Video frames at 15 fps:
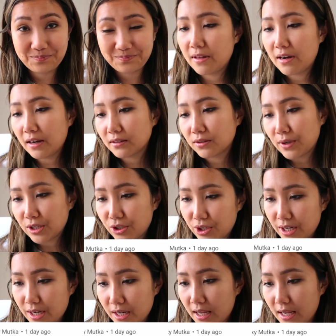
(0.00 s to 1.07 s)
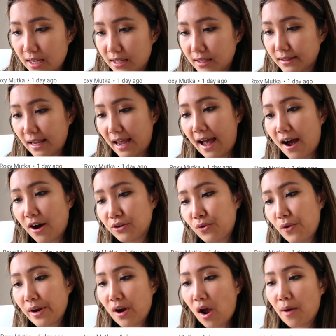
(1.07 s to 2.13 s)
And the next question is, how
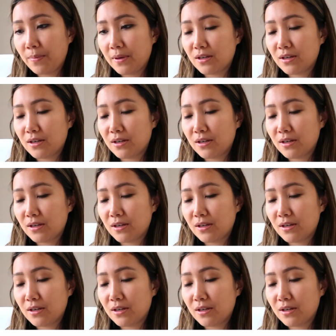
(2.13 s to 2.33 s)
do I not